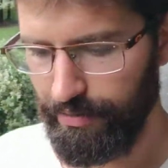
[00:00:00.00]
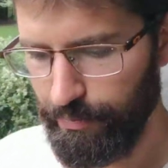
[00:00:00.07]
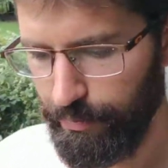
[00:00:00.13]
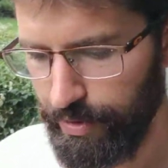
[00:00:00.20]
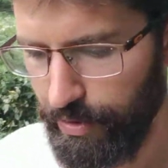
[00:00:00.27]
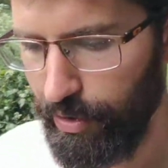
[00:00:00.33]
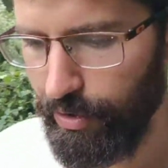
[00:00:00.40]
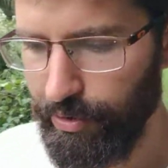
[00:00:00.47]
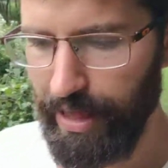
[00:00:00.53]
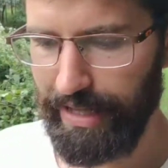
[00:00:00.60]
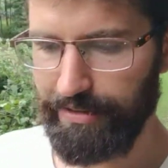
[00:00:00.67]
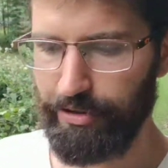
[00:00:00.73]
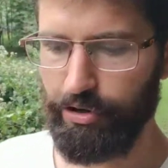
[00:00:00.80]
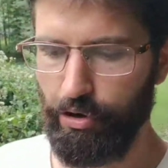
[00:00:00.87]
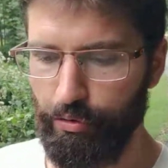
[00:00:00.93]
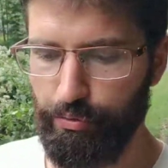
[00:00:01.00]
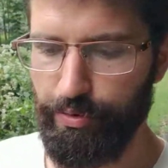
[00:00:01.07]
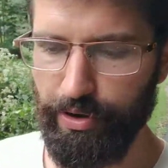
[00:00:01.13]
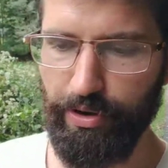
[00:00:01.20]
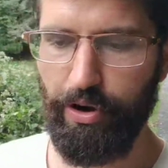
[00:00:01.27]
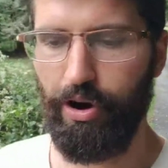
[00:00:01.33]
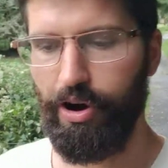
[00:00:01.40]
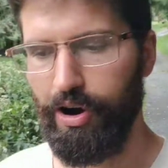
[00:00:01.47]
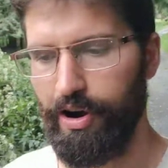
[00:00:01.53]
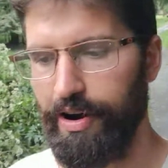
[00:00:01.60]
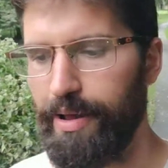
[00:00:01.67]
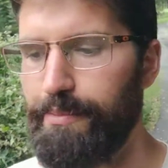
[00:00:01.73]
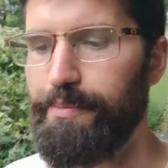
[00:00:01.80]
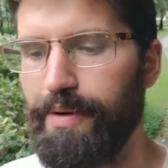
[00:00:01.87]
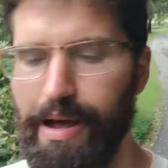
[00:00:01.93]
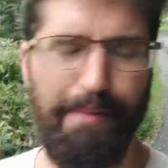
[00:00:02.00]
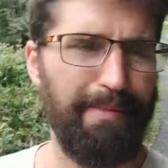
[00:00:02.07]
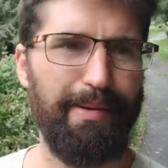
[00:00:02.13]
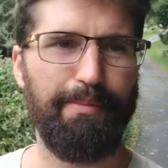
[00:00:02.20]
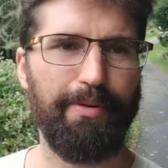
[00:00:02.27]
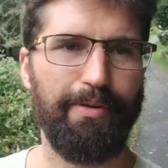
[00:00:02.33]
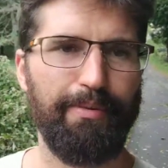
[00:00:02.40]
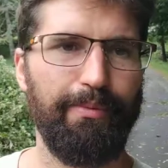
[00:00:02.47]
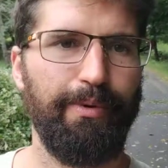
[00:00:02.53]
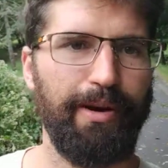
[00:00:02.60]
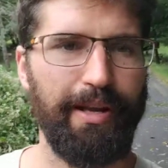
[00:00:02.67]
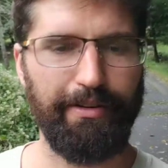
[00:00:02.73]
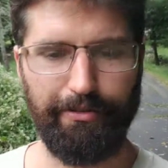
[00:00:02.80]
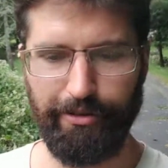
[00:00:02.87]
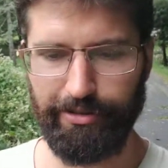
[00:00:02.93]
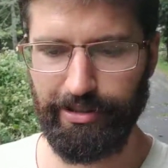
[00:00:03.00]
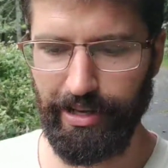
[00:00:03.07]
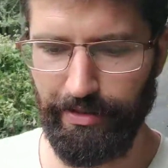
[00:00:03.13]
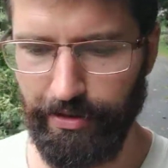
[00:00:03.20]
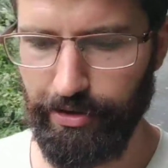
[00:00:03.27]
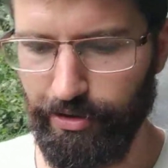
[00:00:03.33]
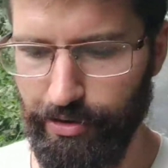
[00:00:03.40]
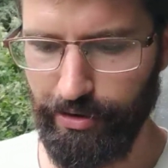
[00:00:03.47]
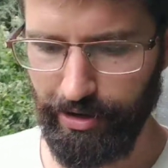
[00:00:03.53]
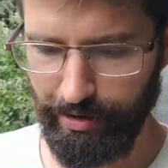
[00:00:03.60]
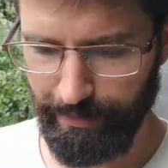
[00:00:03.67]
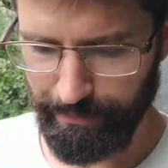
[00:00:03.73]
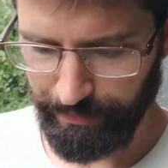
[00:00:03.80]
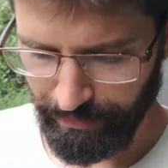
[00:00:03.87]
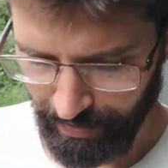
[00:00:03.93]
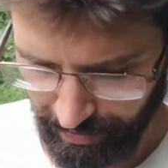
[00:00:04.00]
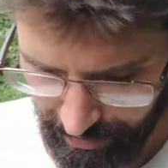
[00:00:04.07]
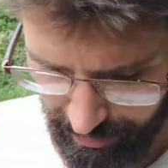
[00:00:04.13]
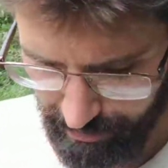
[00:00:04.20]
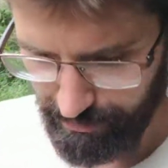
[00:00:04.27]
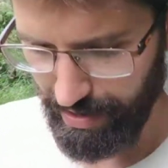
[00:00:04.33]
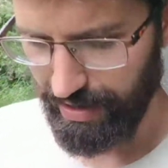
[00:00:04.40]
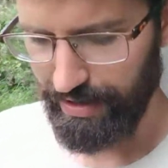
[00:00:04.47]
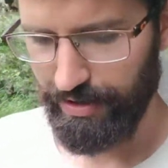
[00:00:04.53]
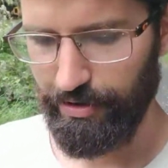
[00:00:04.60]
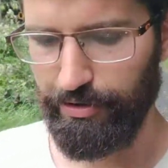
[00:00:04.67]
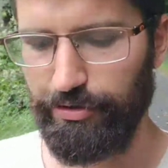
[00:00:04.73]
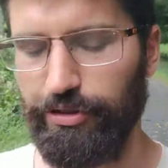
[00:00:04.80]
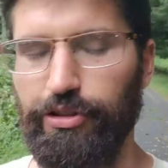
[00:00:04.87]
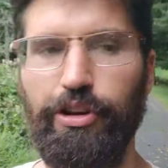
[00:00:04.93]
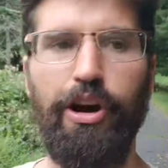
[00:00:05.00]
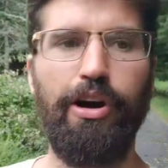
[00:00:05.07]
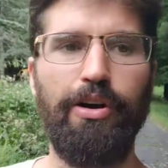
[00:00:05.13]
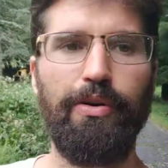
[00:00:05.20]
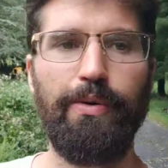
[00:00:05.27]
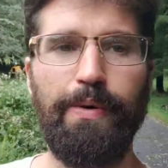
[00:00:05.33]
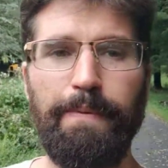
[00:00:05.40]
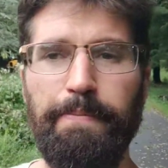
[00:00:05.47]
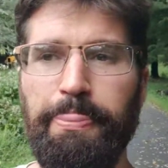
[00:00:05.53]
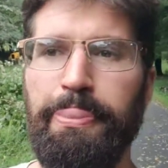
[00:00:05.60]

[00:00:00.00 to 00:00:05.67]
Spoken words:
We all like to go real hard. I remember when I first got into yoga many years ago,